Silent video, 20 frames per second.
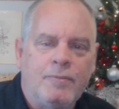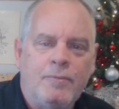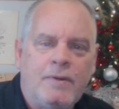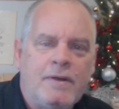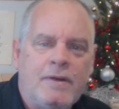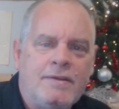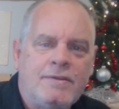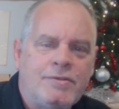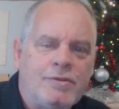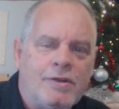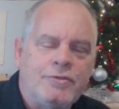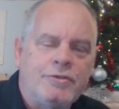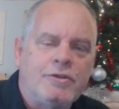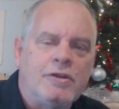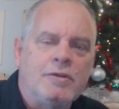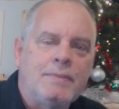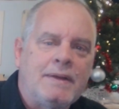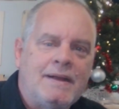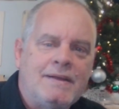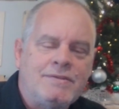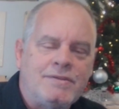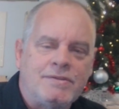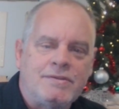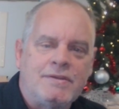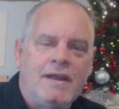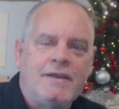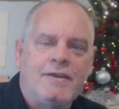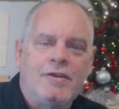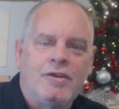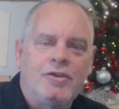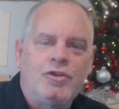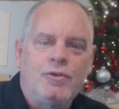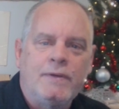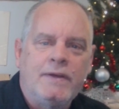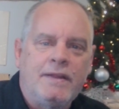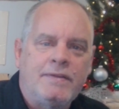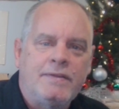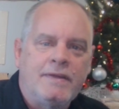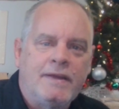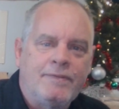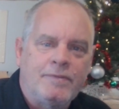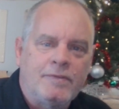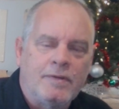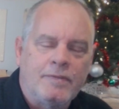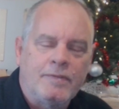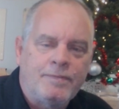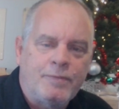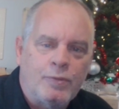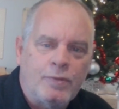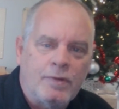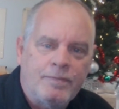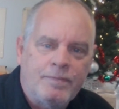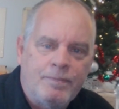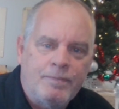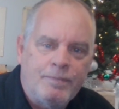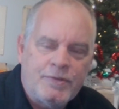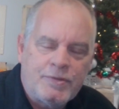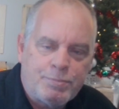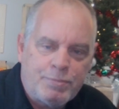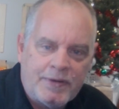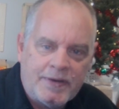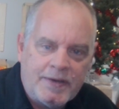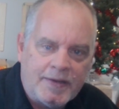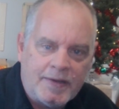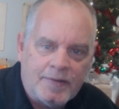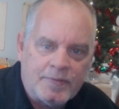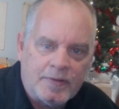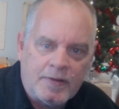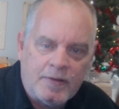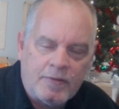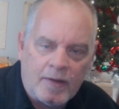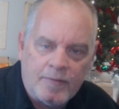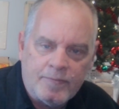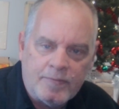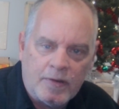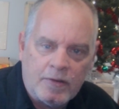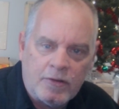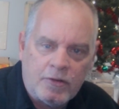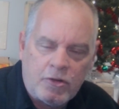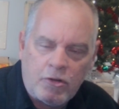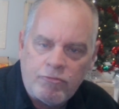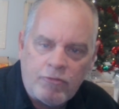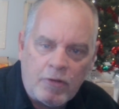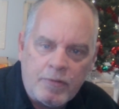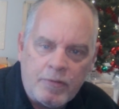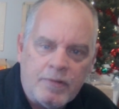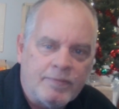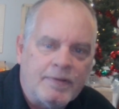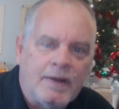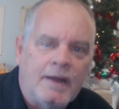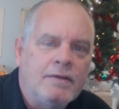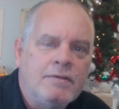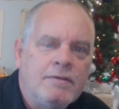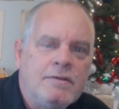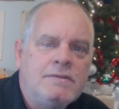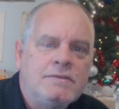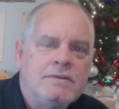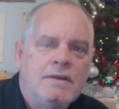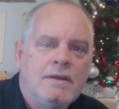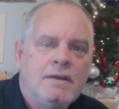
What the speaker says: wearing surgical masks is not going to do anything for spreading of a coronavirus.